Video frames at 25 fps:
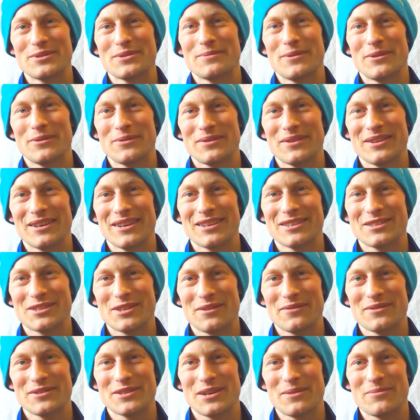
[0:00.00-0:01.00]
about the
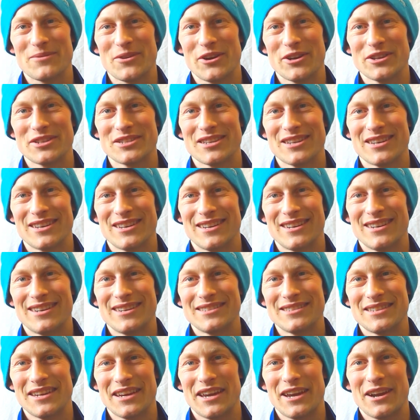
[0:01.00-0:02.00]
service upgrades.
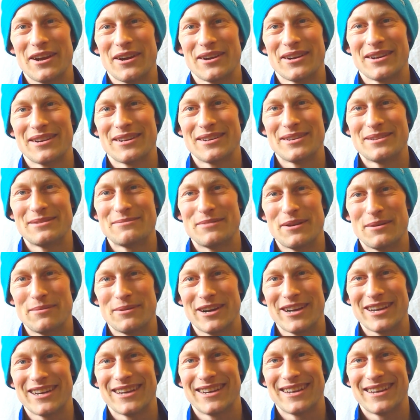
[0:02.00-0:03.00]
Take care.
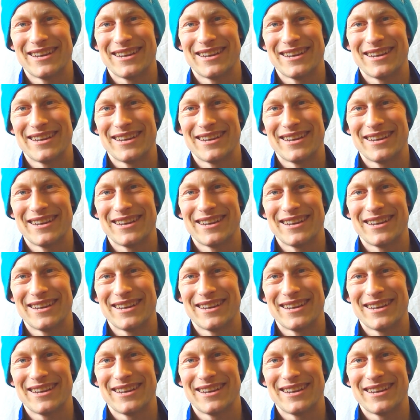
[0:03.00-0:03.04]
Bye-bye.